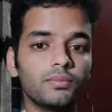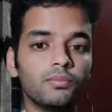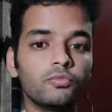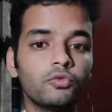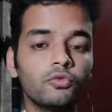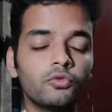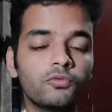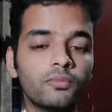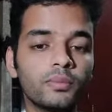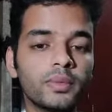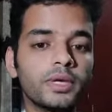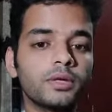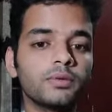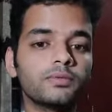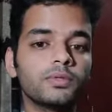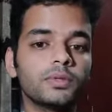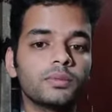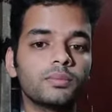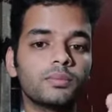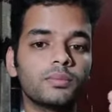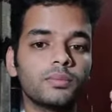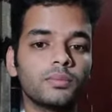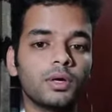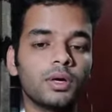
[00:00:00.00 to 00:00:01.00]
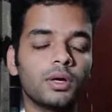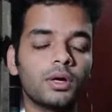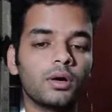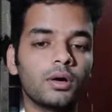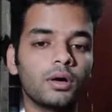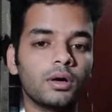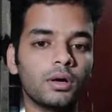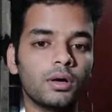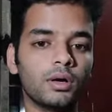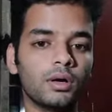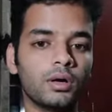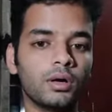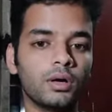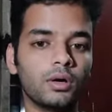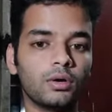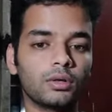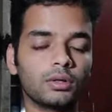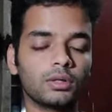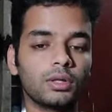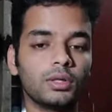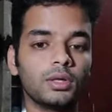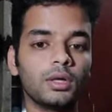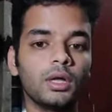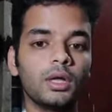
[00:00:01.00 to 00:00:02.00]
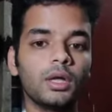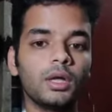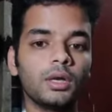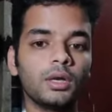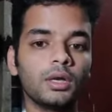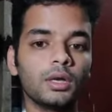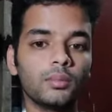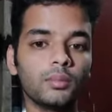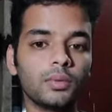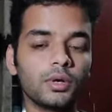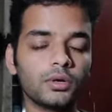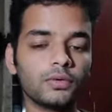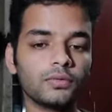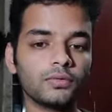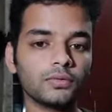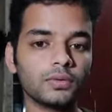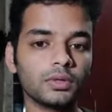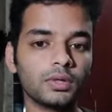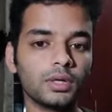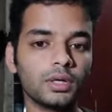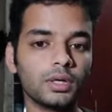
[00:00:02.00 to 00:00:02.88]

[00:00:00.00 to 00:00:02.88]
movement of the or the number of